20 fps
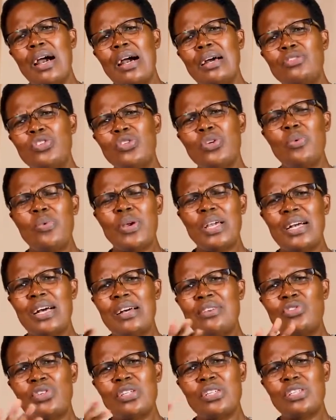And so we
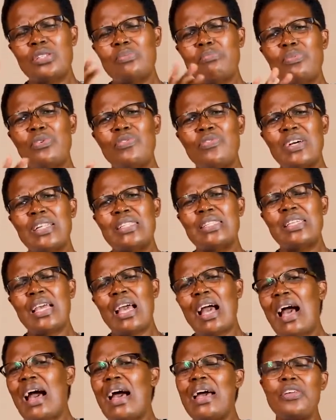can't just move and
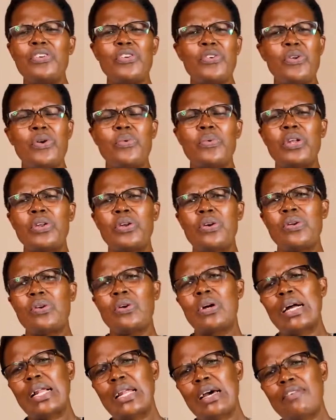say, we no
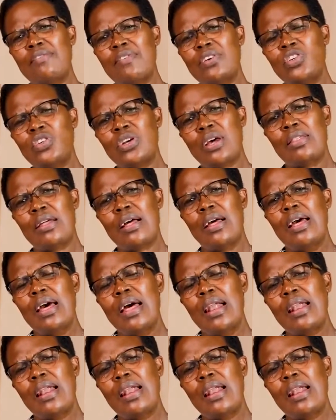longer love each other.